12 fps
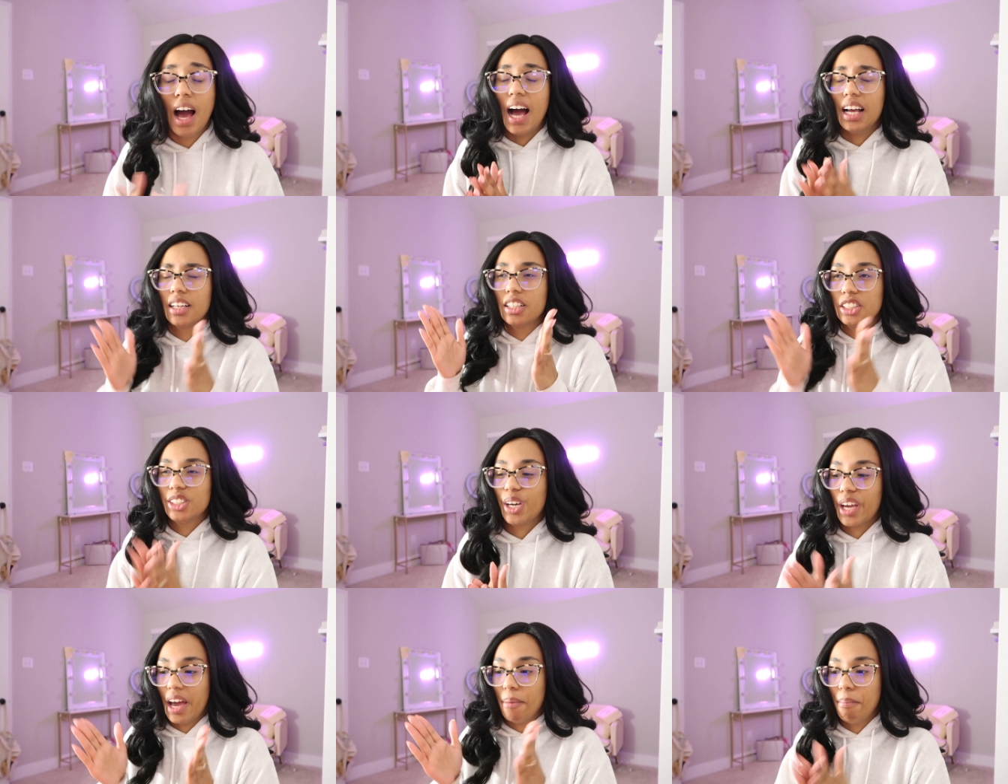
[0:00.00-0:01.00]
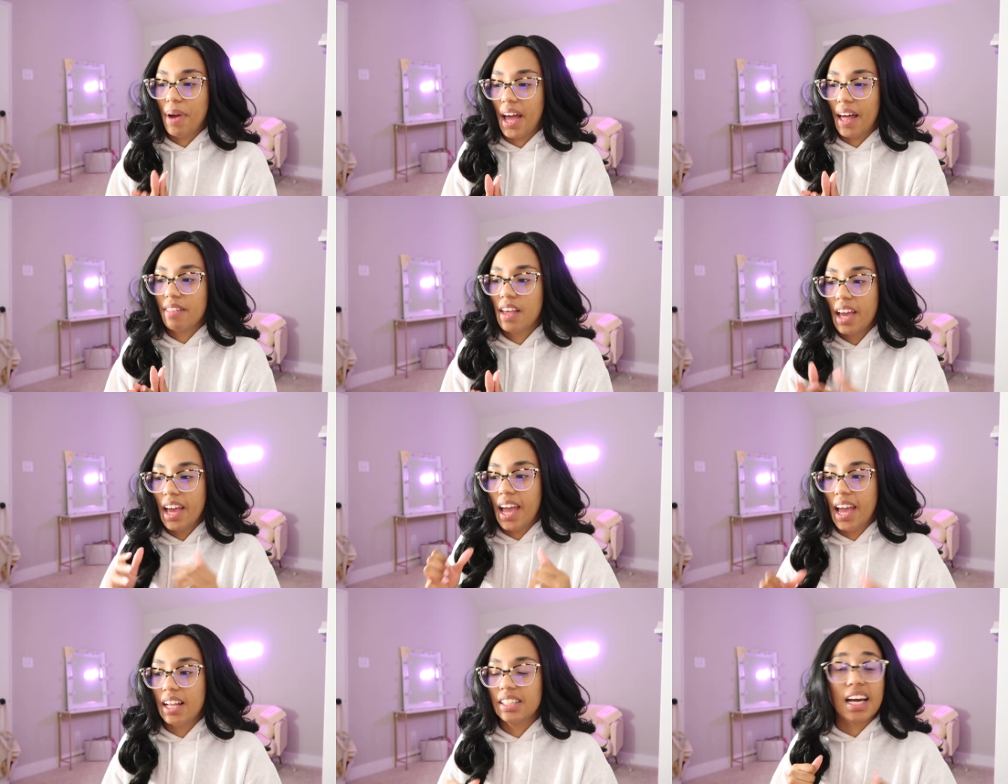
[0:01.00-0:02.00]
i suck at math
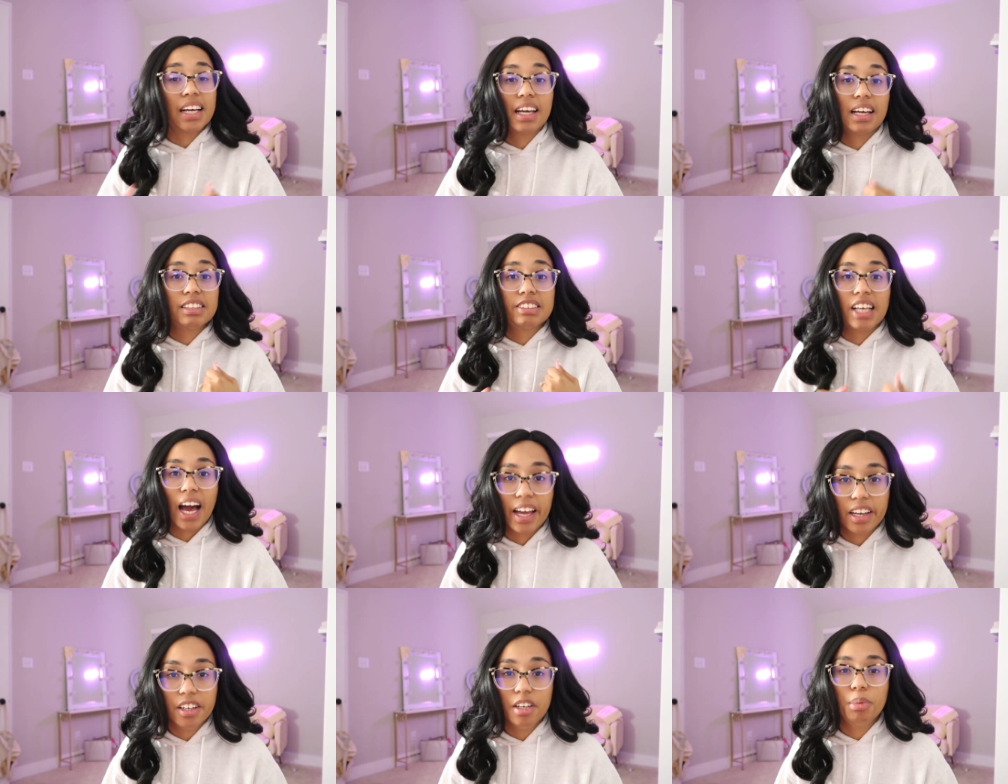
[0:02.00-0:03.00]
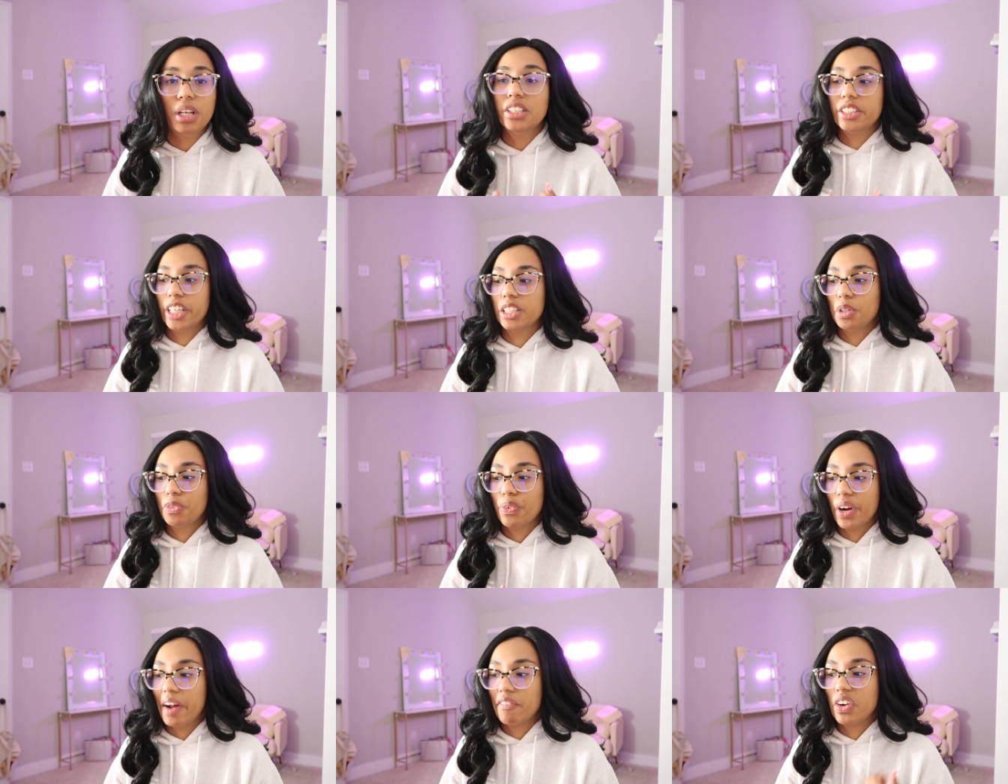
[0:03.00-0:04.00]
and i get anxiety because it takes me
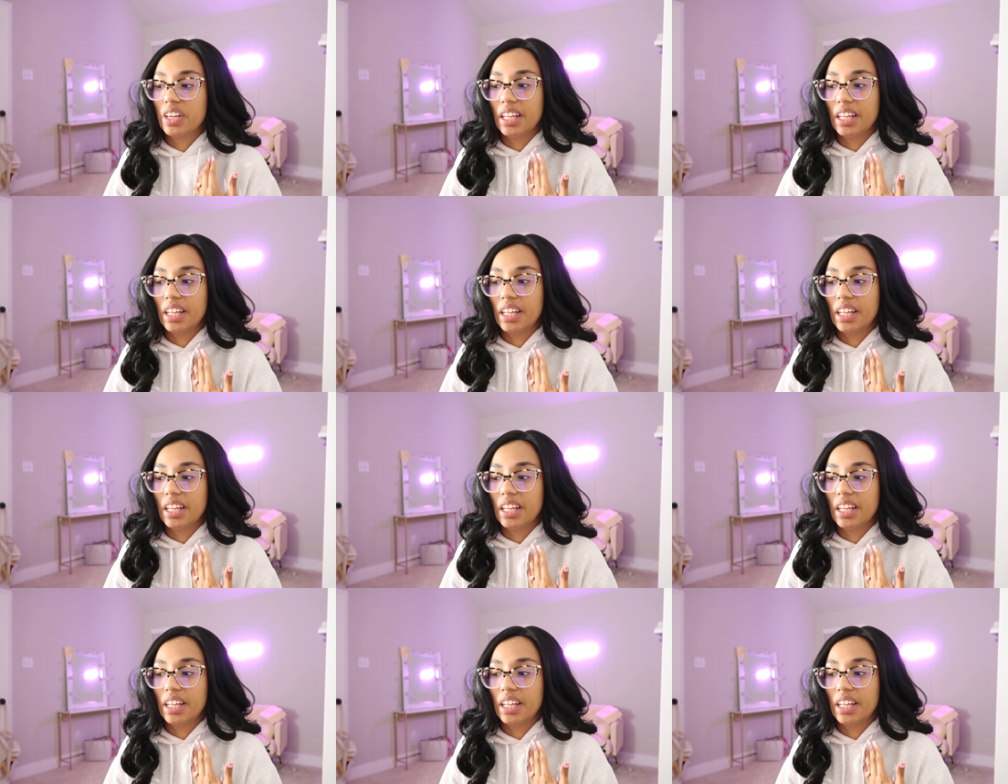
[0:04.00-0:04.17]
forever